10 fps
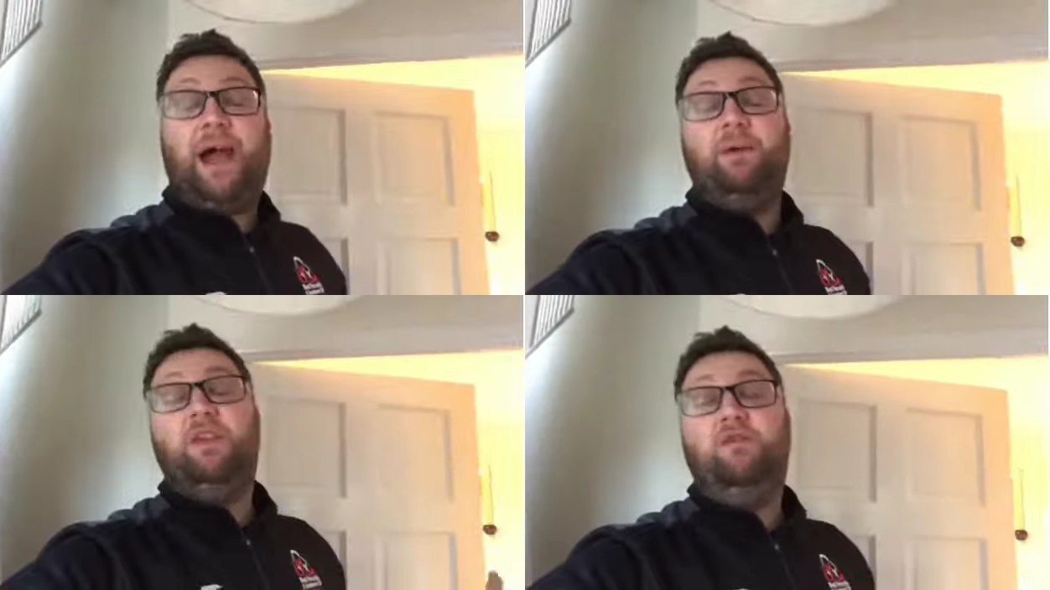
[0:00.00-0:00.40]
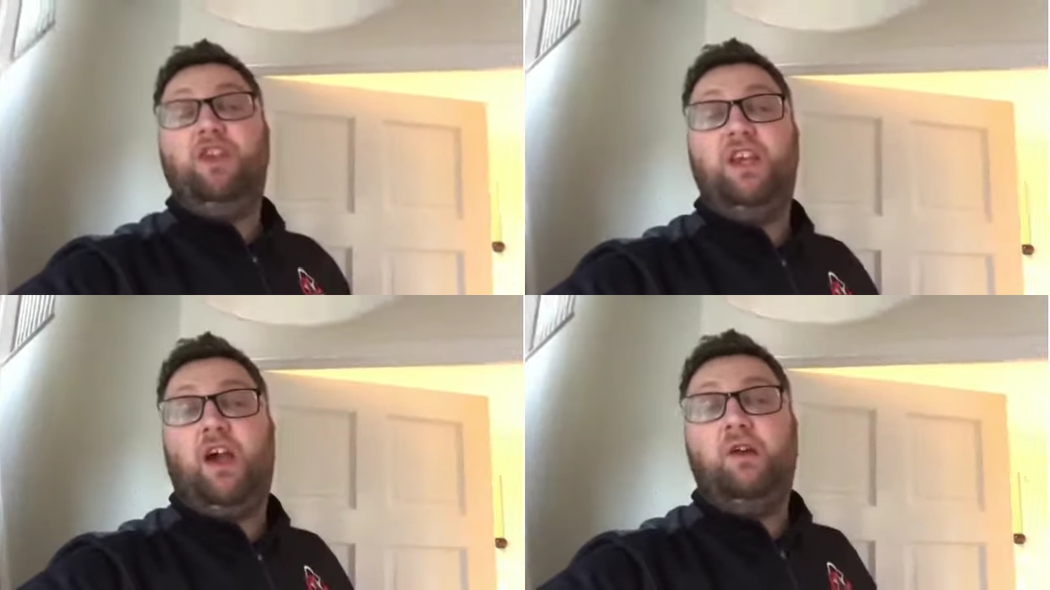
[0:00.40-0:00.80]
with a
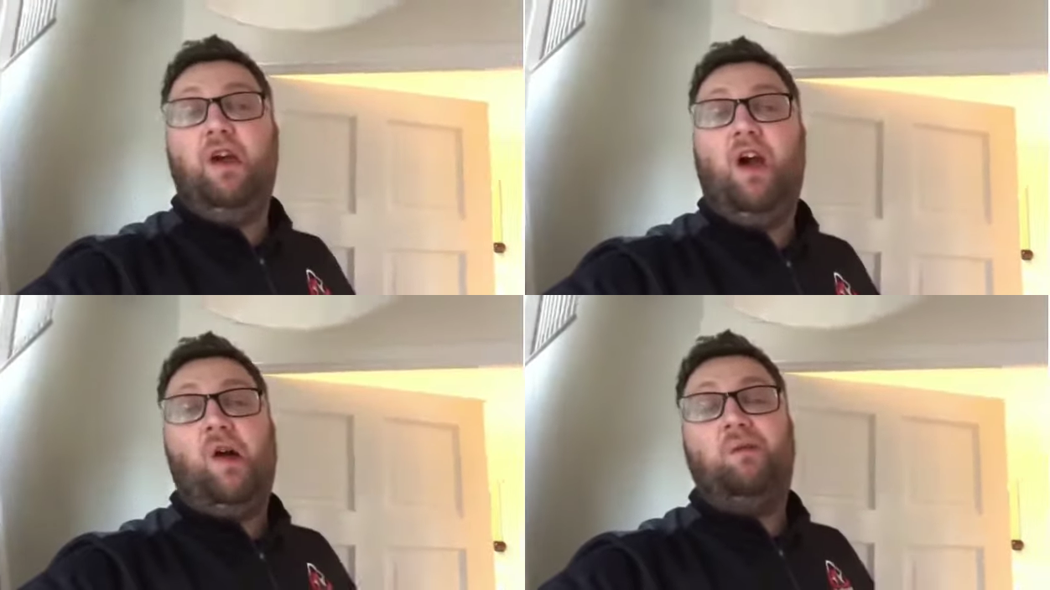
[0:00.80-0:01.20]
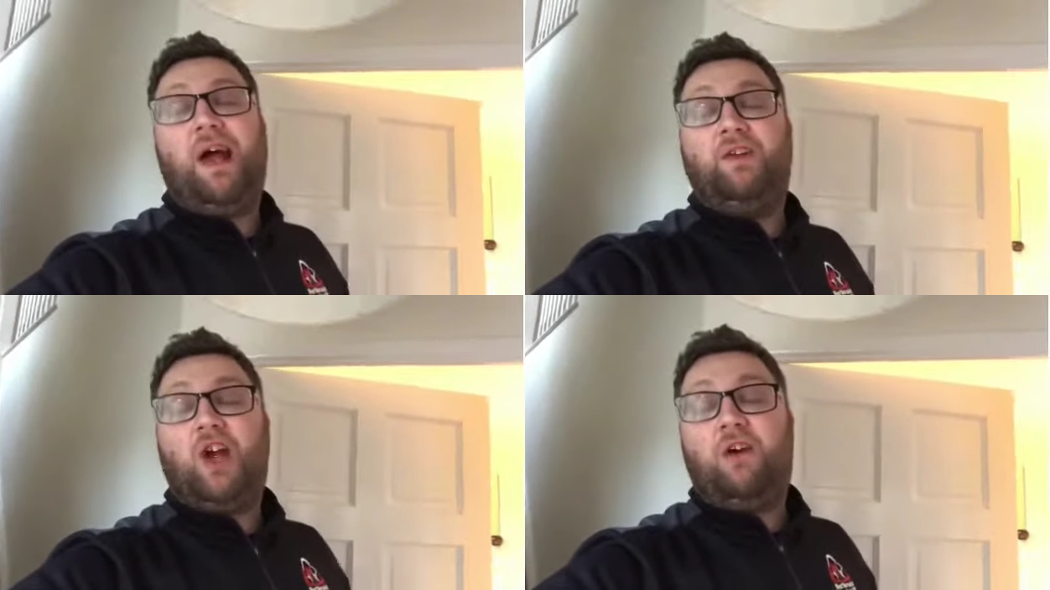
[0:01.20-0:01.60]
video around
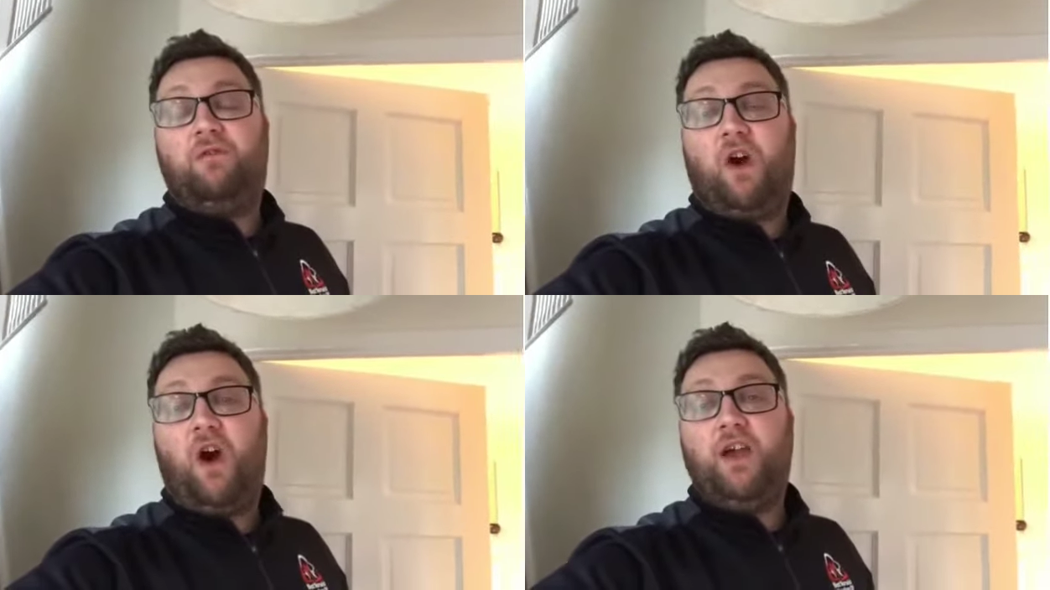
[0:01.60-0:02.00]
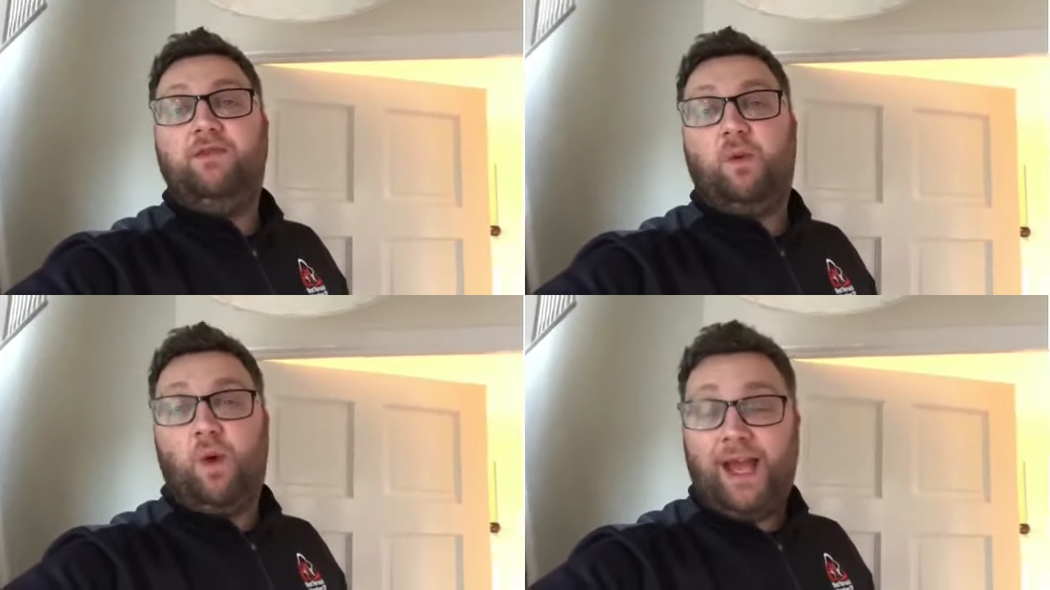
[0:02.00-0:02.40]
our five
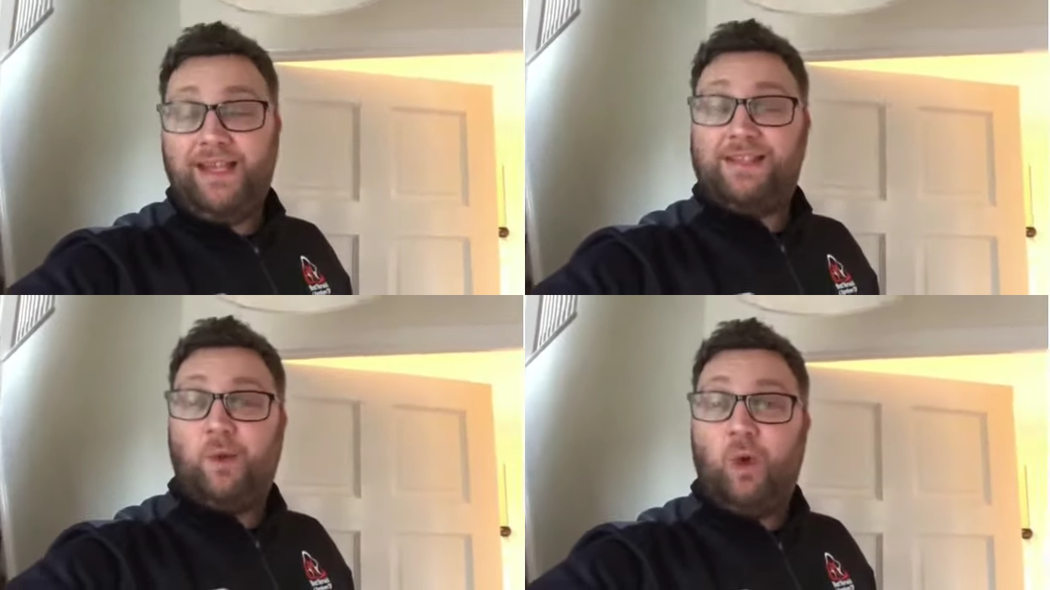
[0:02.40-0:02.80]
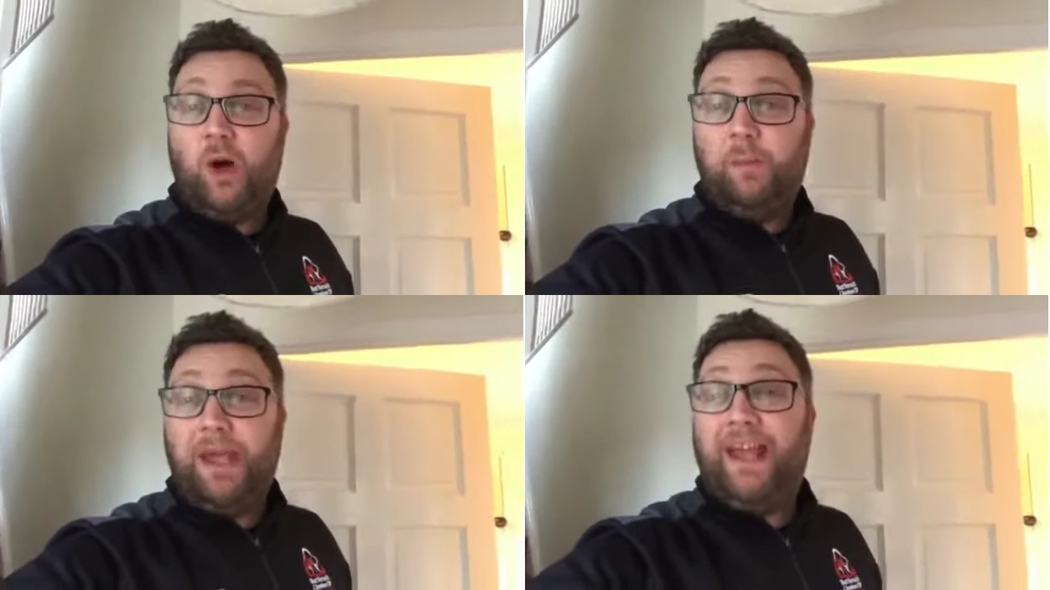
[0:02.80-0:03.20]
ways to
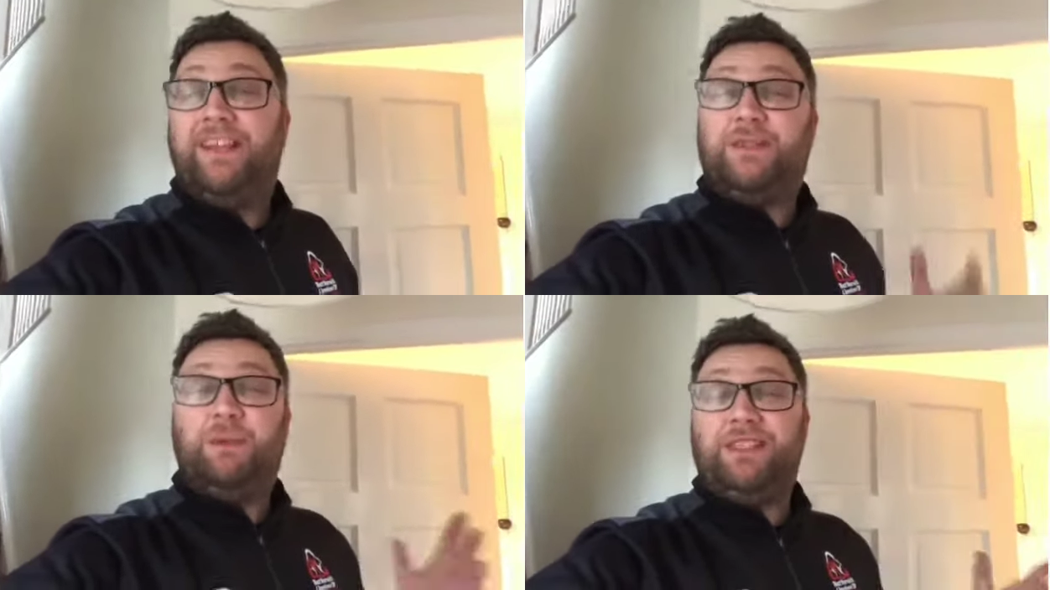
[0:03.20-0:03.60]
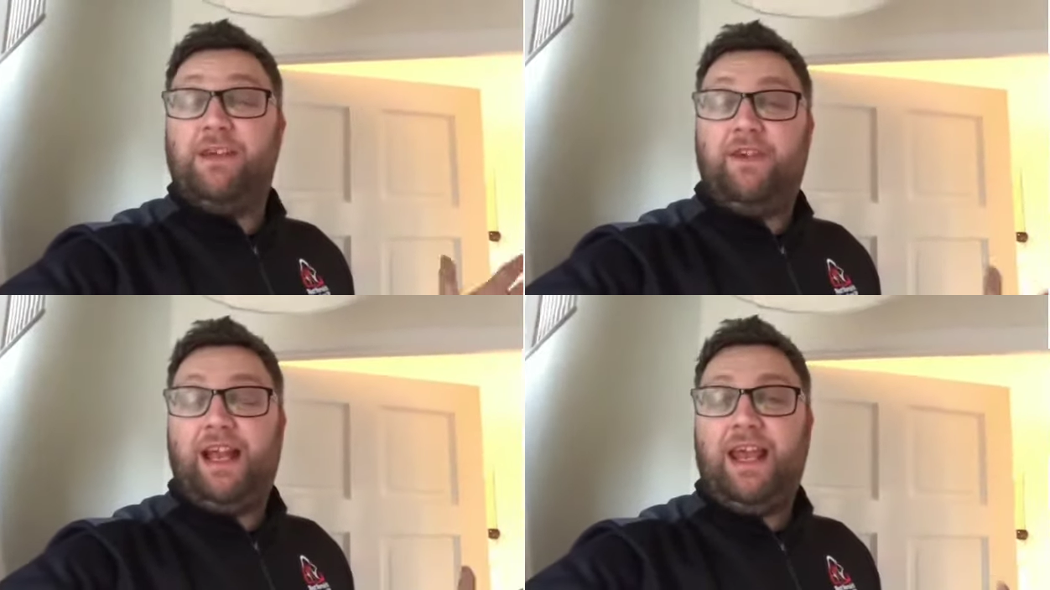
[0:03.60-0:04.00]
wellbeing and
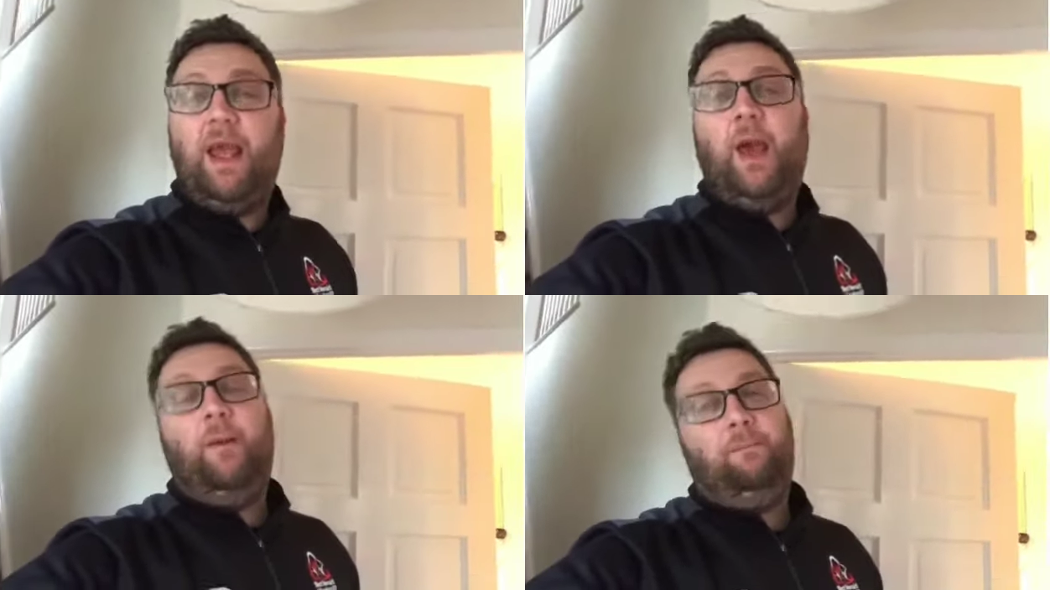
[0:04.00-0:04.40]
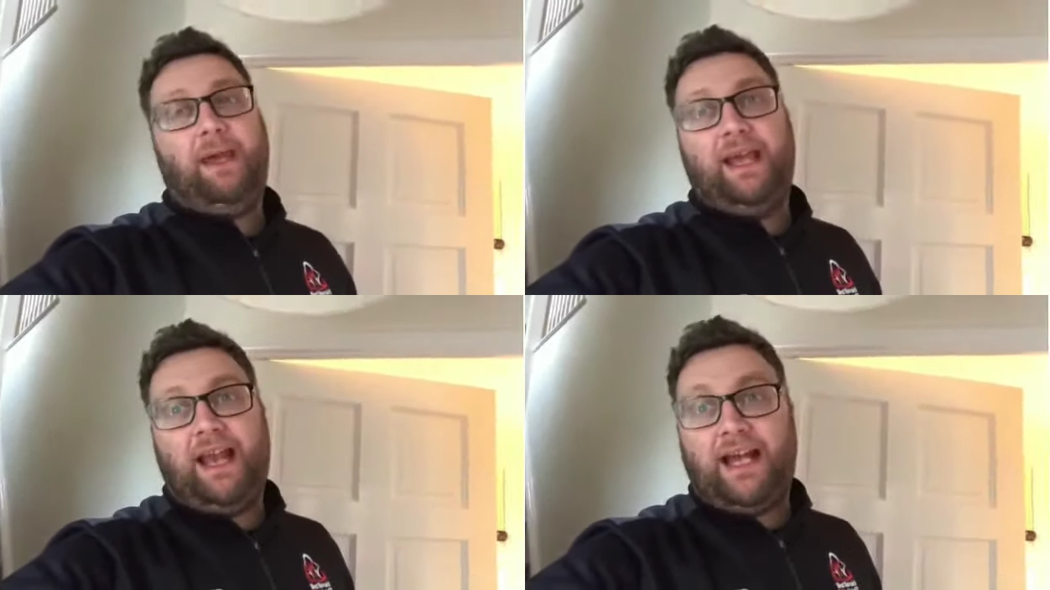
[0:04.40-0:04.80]
specifically being
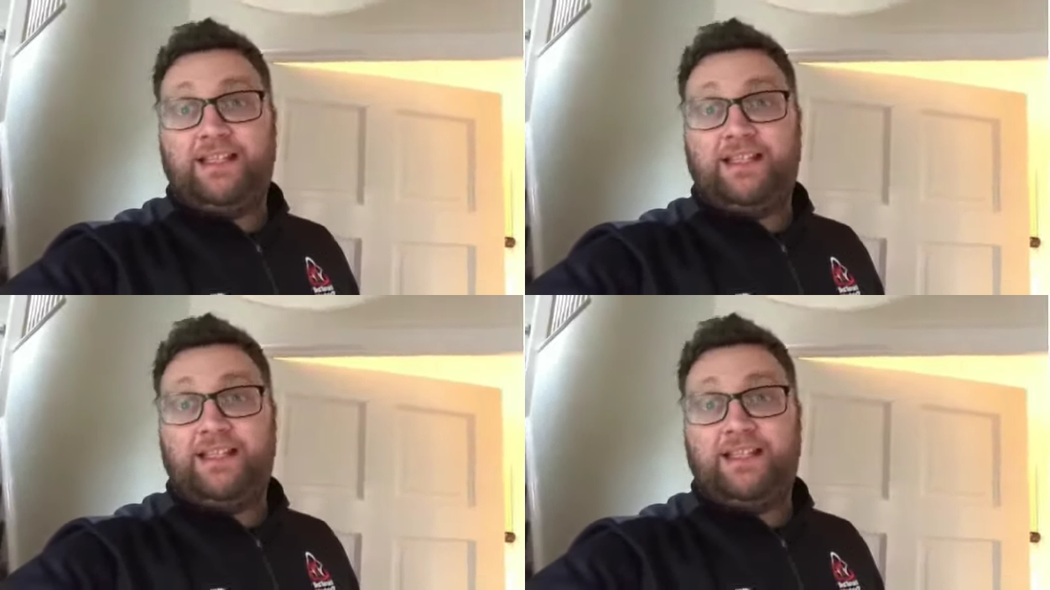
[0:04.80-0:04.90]
active.